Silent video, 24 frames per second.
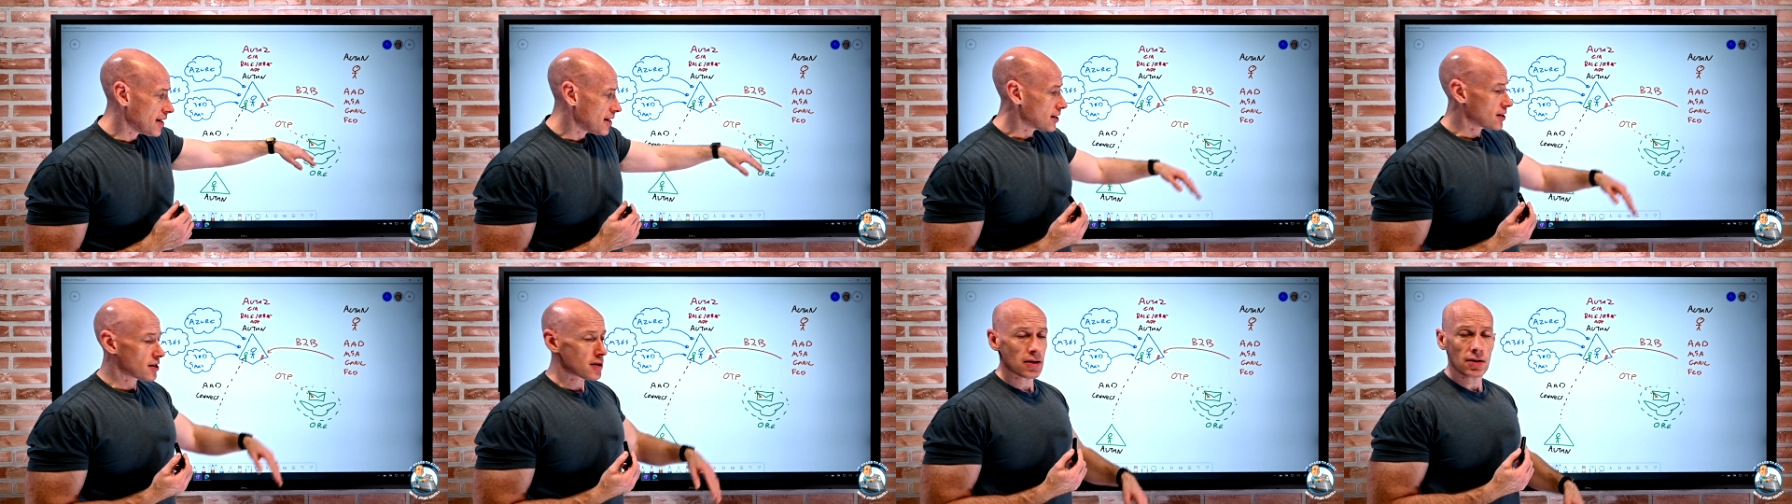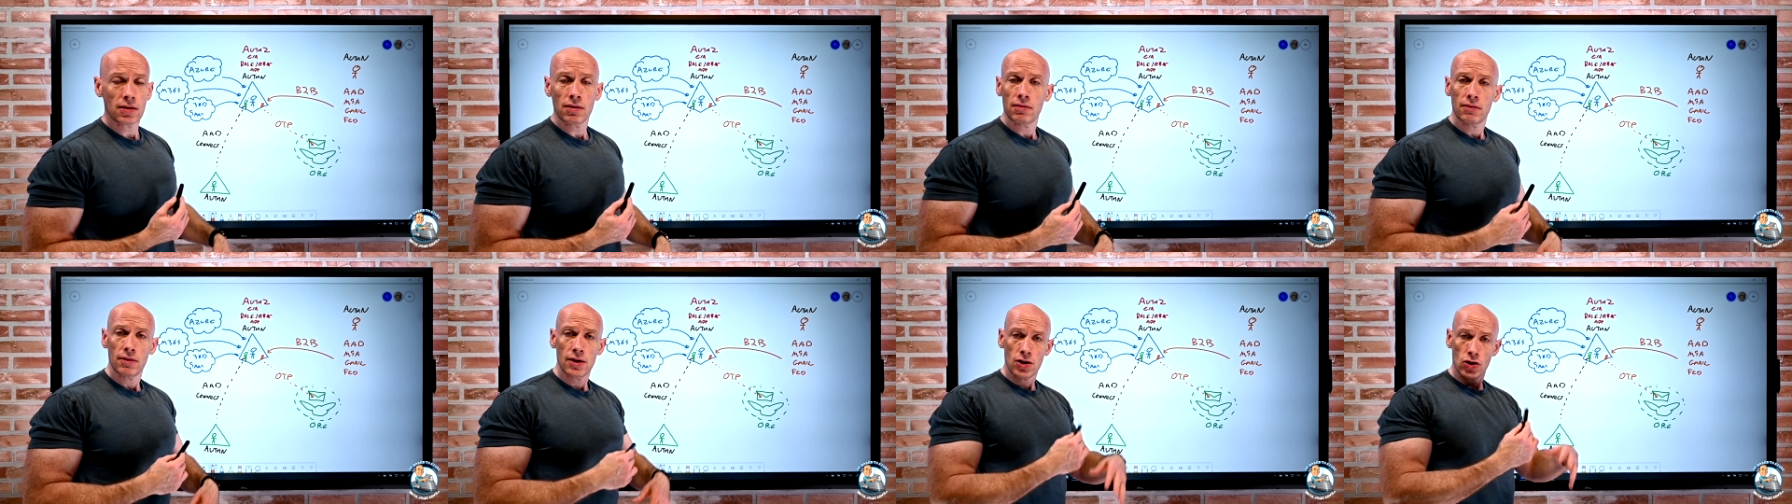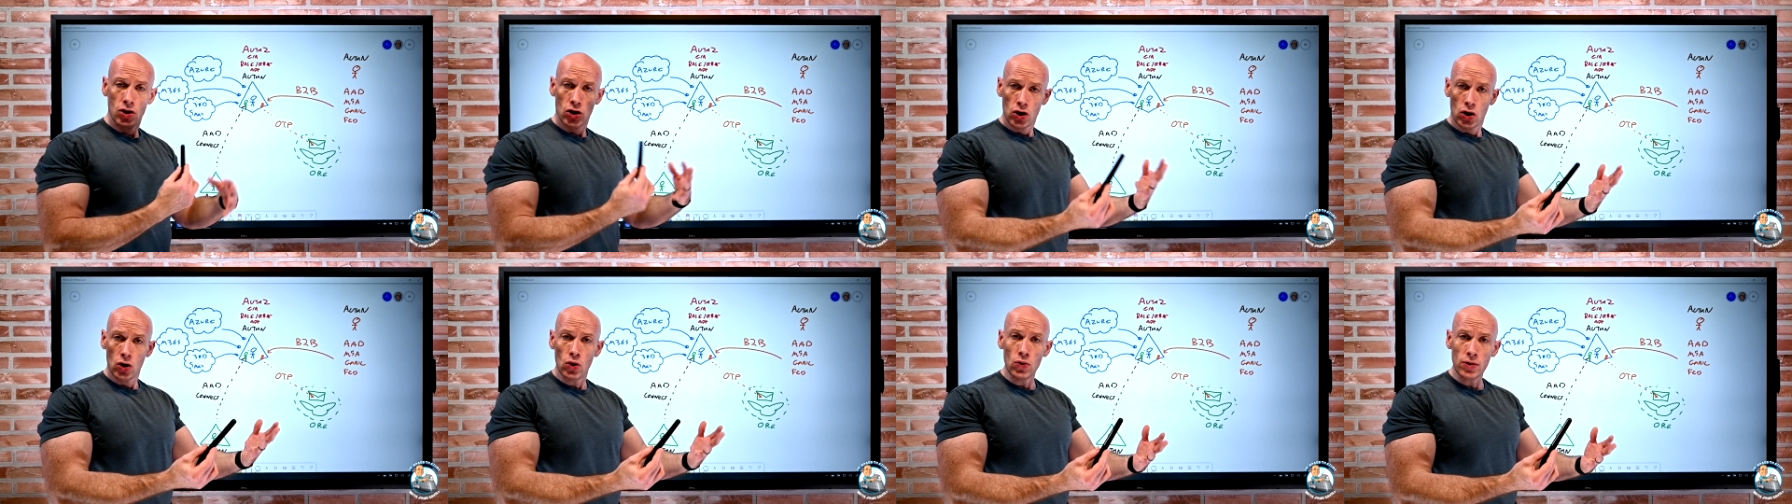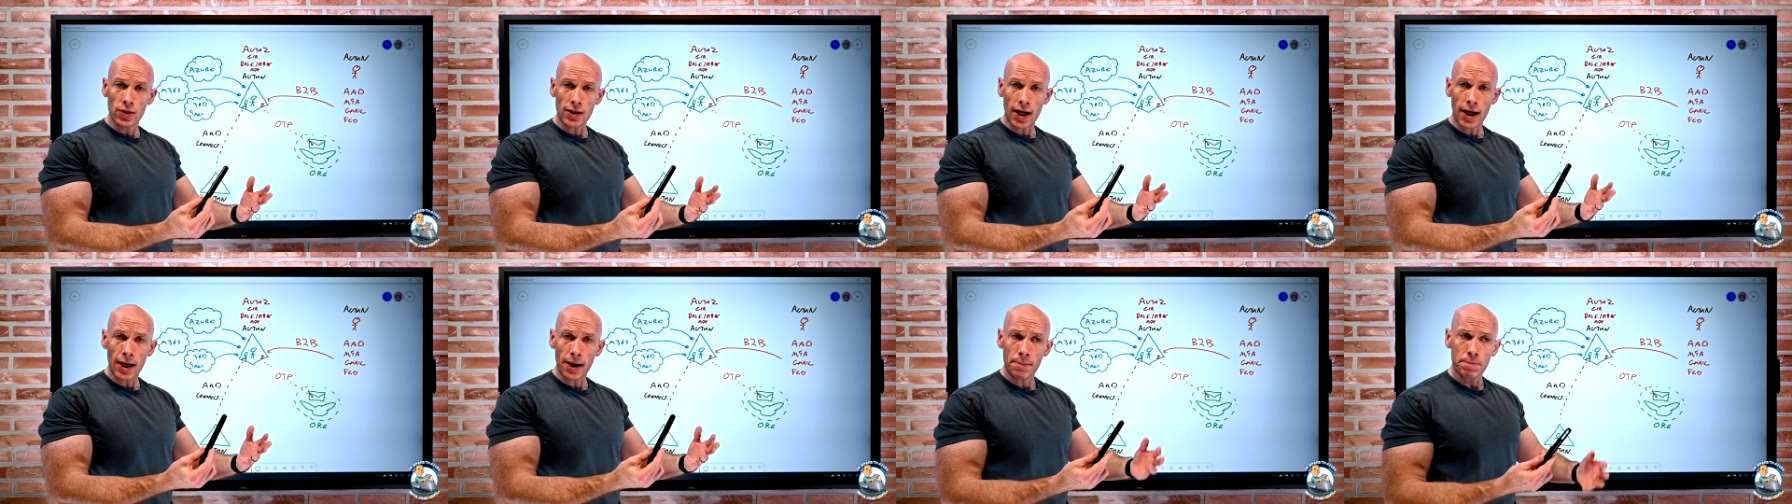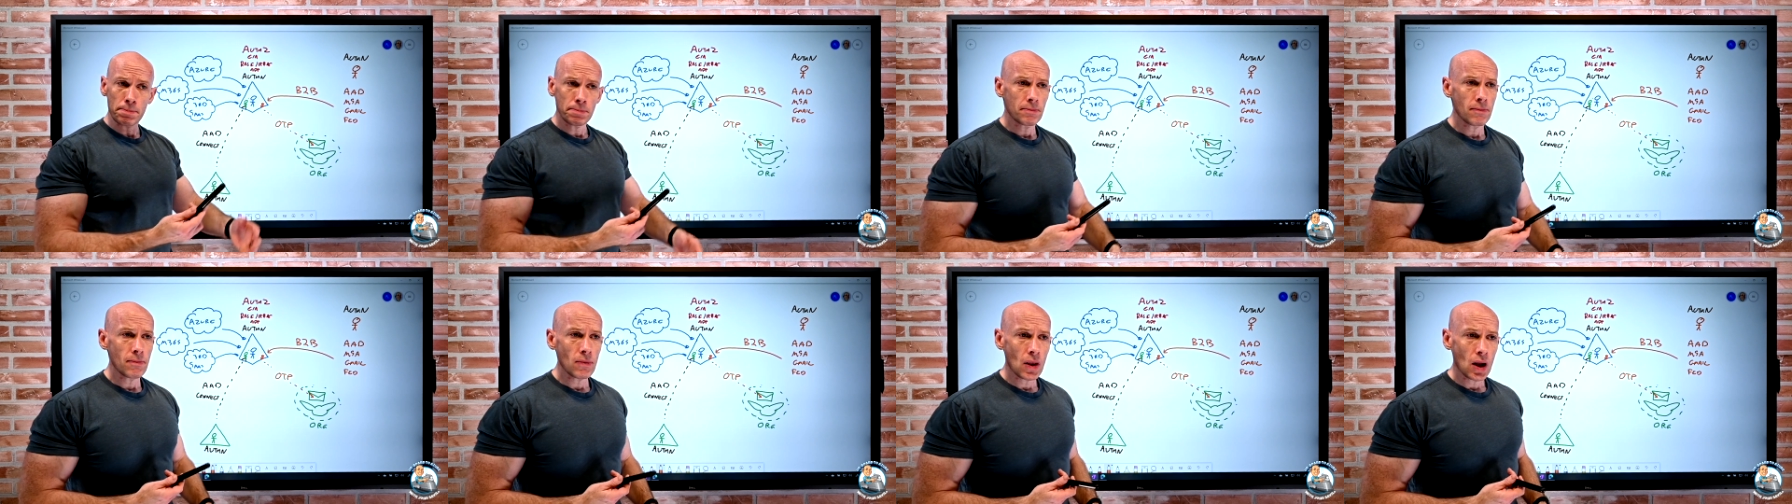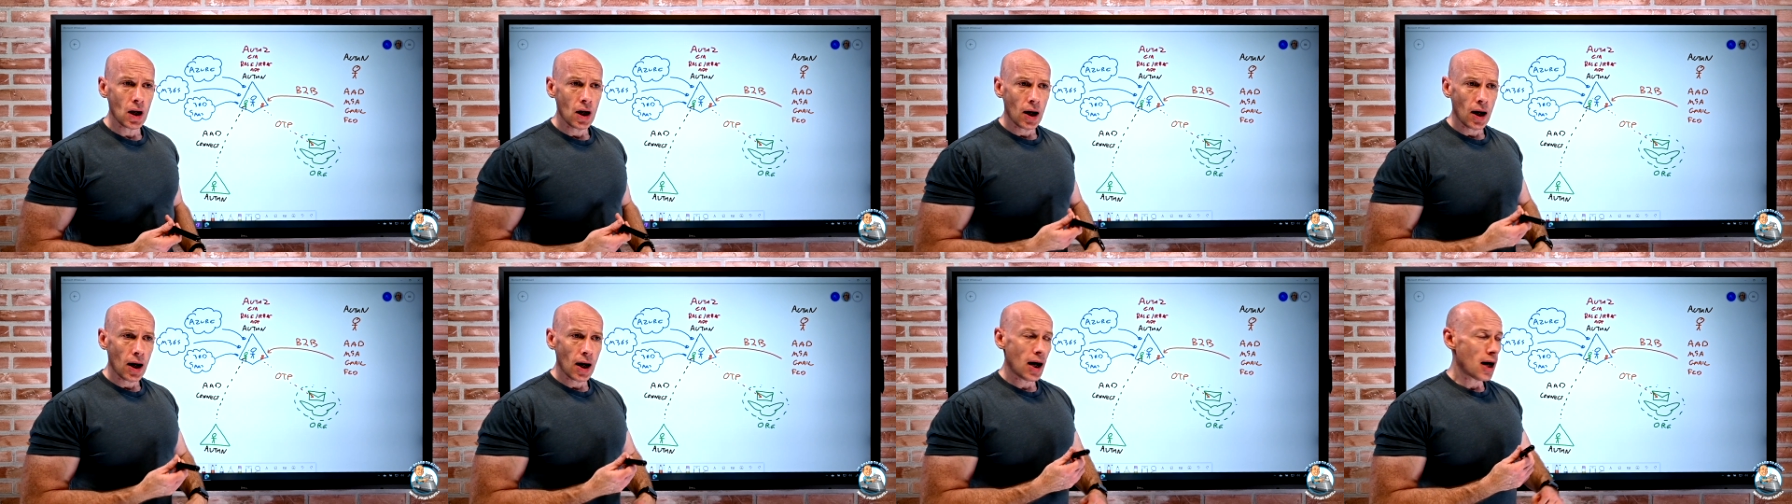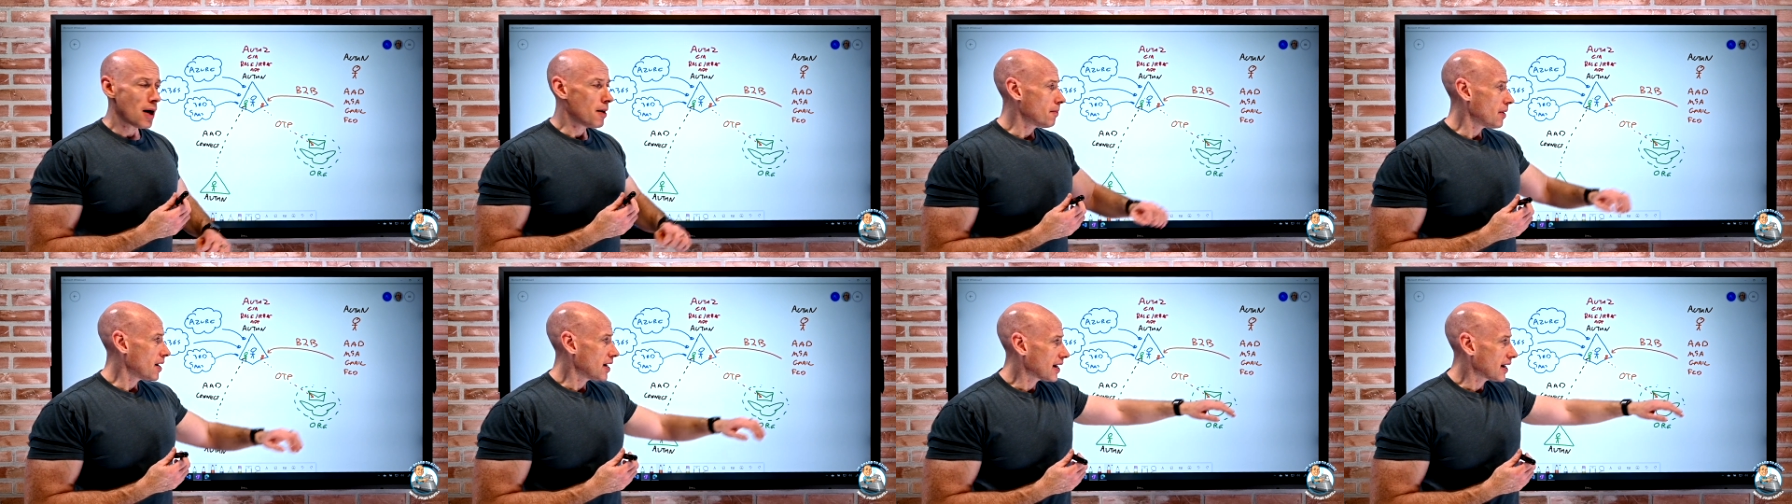this, this user. Um,